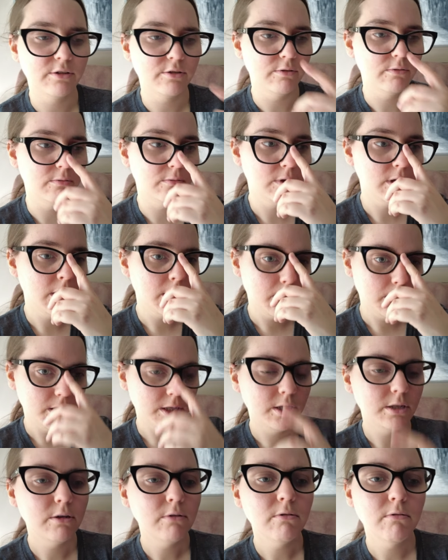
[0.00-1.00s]
So,
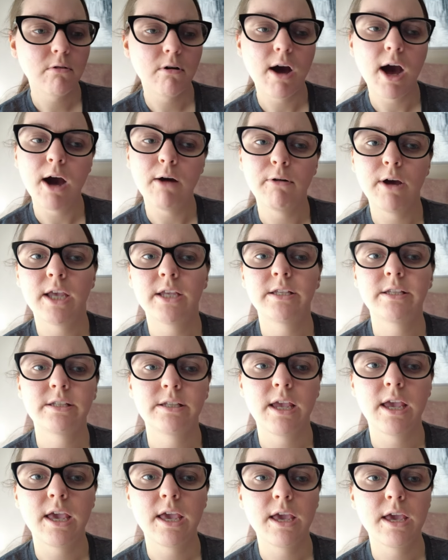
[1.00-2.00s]
you know how I
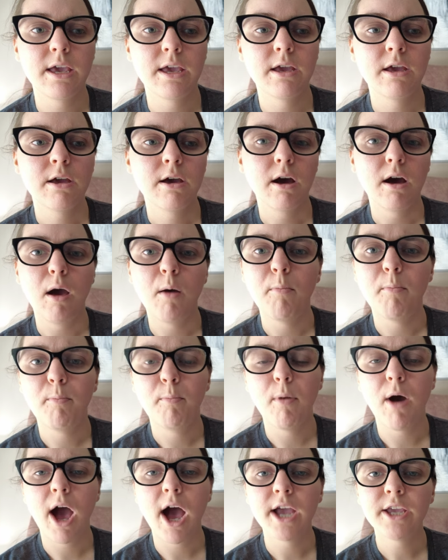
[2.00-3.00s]
say, a,
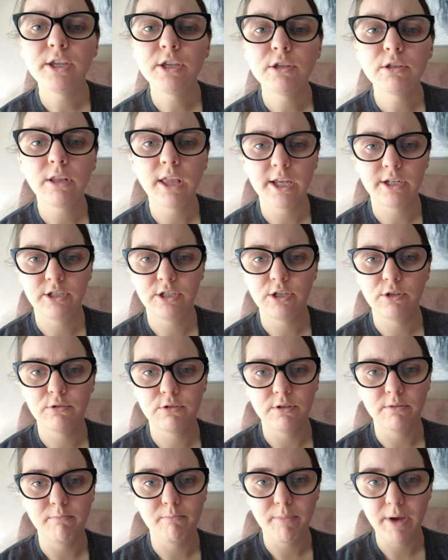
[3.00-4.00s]
I like to
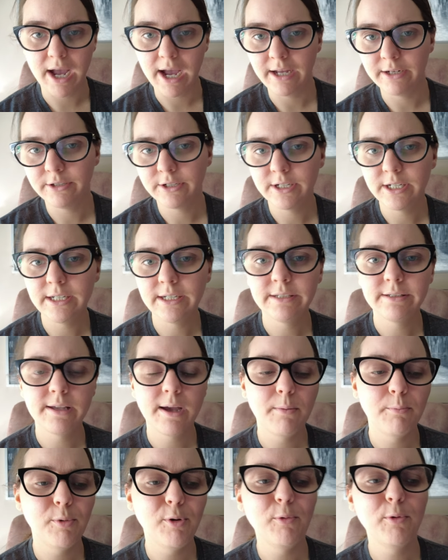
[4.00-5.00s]
use a battery
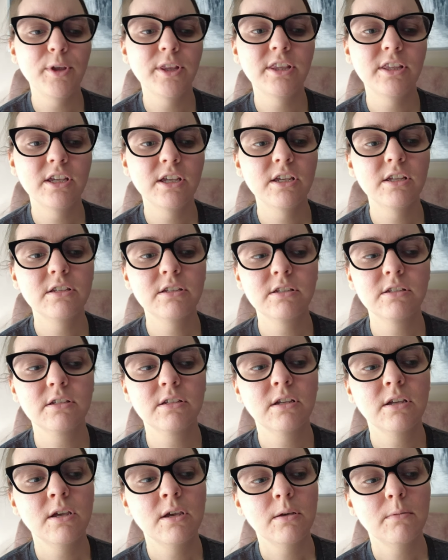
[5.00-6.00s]
example with
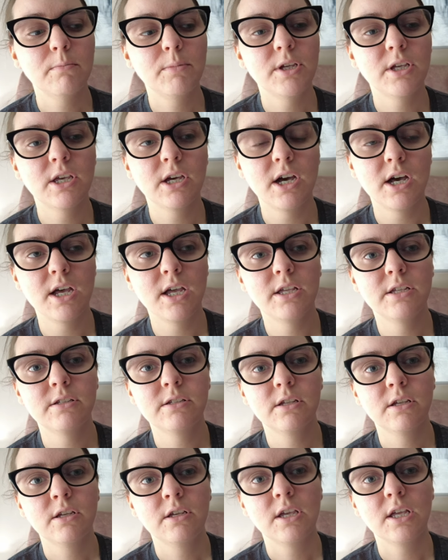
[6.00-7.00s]
this,
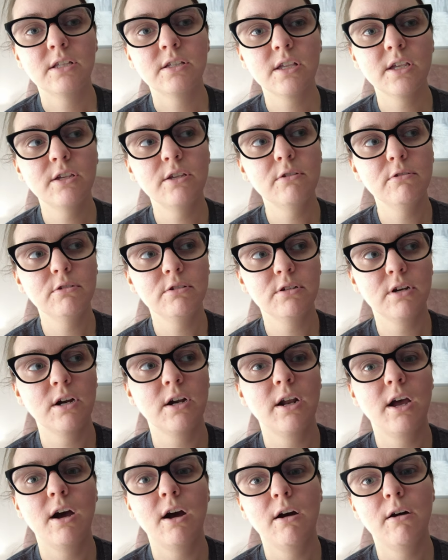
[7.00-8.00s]
because it's like you
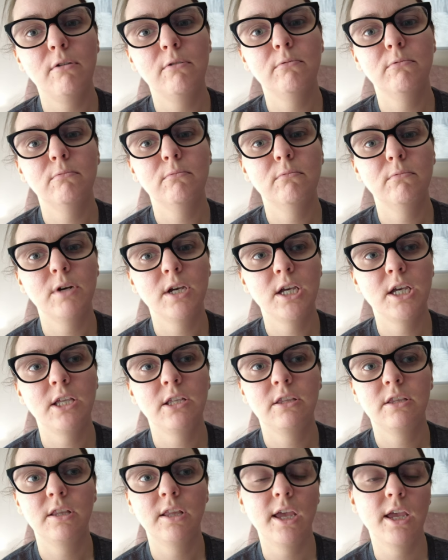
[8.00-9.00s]
start out
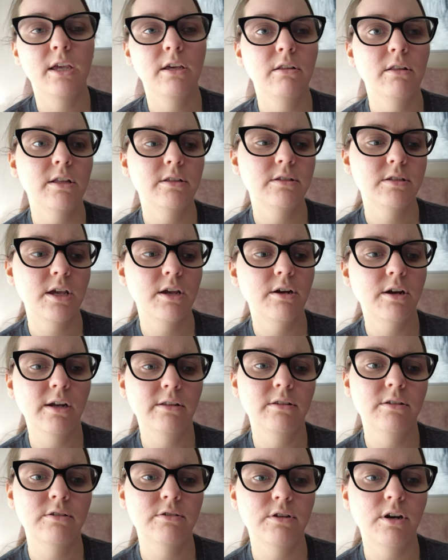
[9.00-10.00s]
with like, let's say you're
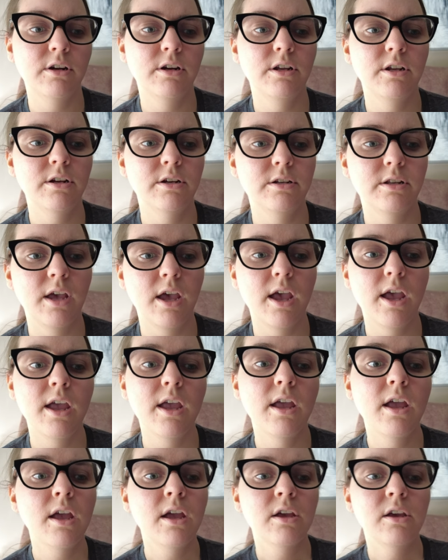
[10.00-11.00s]
at the start of your
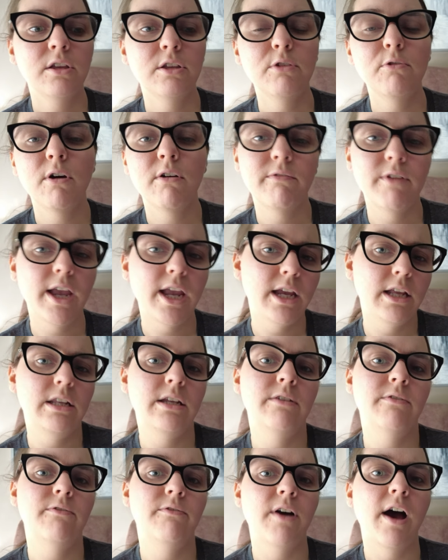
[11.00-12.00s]
day, you have
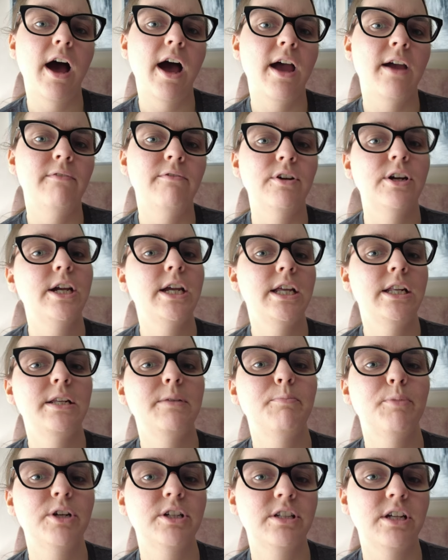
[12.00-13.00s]
eighty-five or eighty
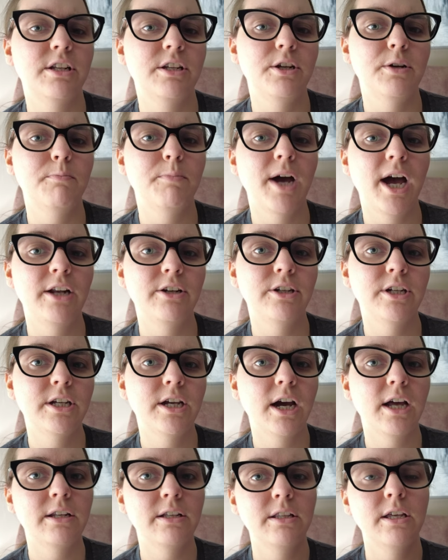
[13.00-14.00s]
percent of your battery,
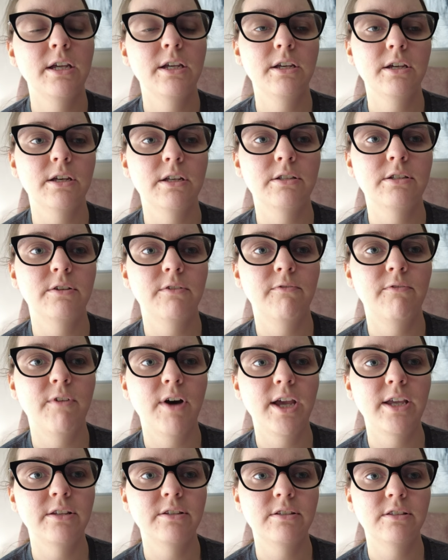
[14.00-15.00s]
kind of like a
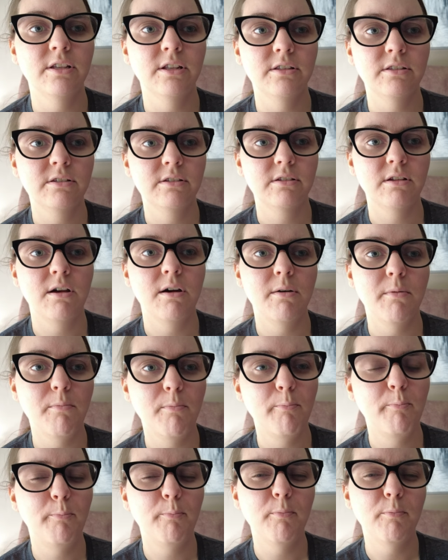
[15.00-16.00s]
device that's uh,
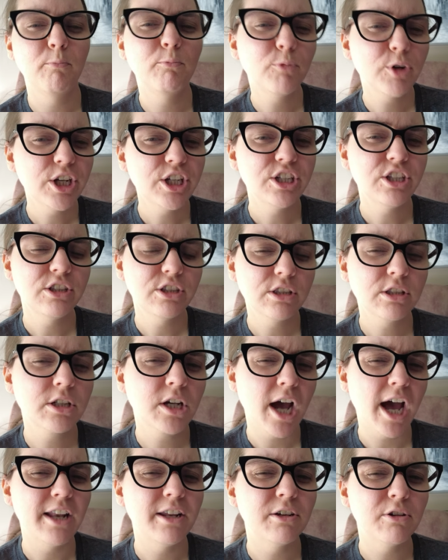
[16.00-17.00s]
reached
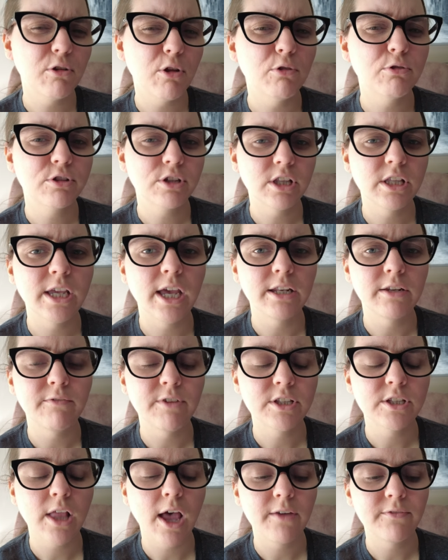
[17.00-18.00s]
kind of close to the end of
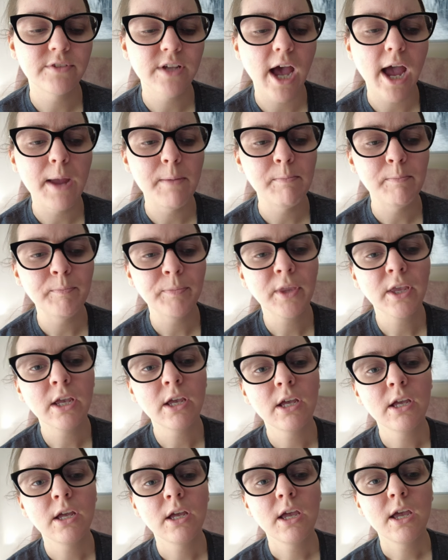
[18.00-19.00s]
its lifetime.
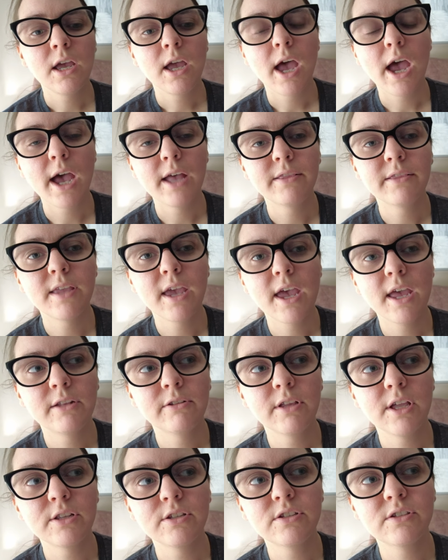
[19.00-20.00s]
And then
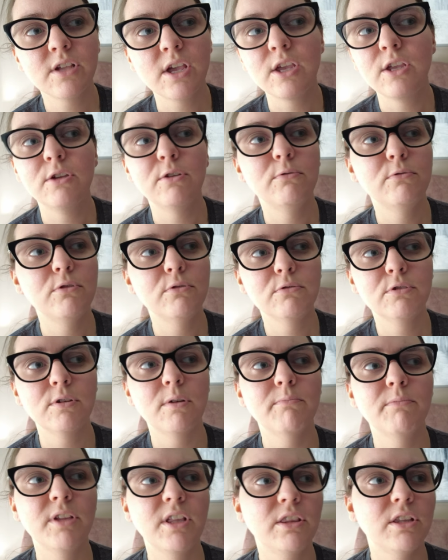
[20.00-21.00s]
let's say you do
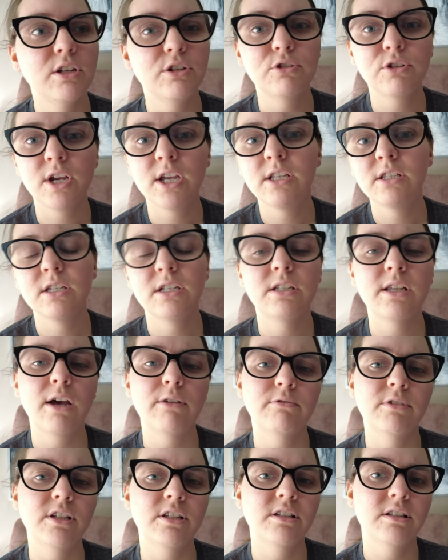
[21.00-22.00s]
something that drains it
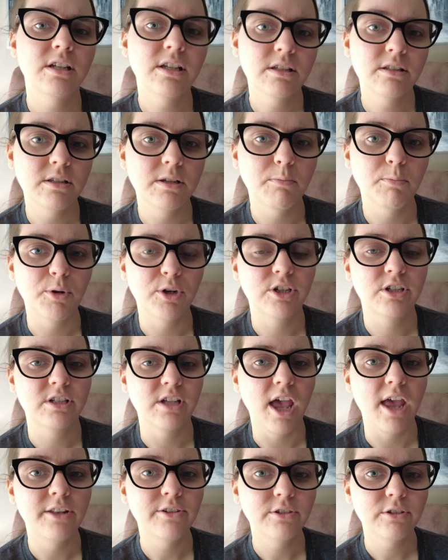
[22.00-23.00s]
down to sixty
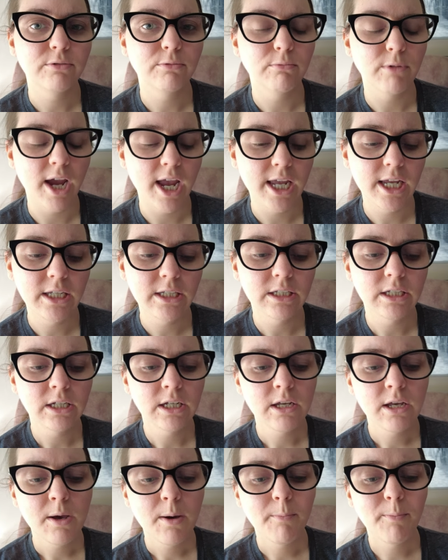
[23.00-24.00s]
percent, right?
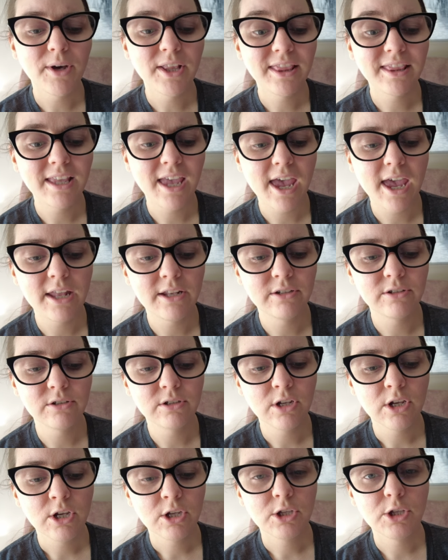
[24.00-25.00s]
But
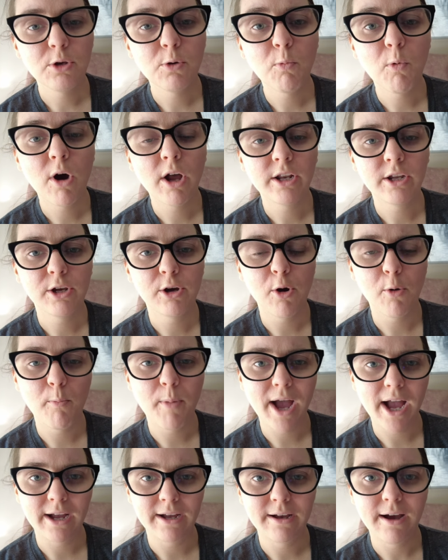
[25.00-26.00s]
then you want to go
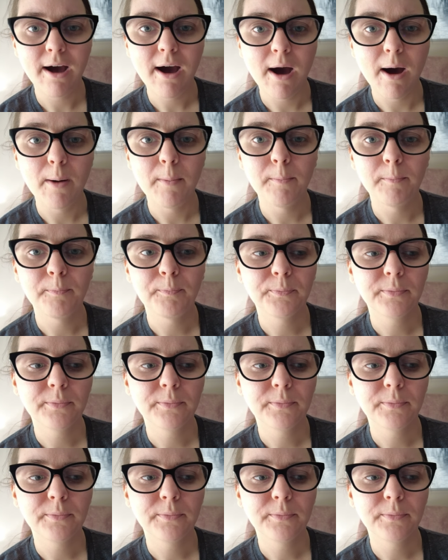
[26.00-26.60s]
back up.